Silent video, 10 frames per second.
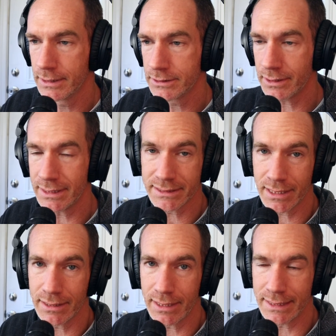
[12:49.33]
So that's
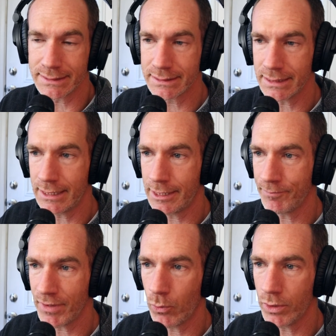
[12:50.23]
kind of nice.
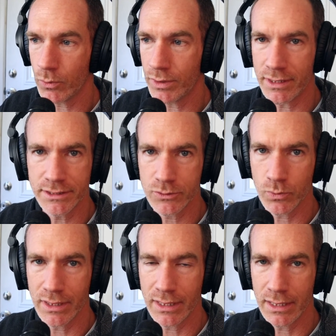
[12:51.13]
I wonder what else
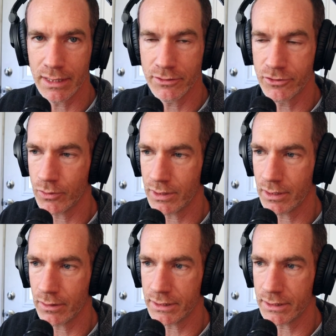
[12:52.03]
we can get into in here.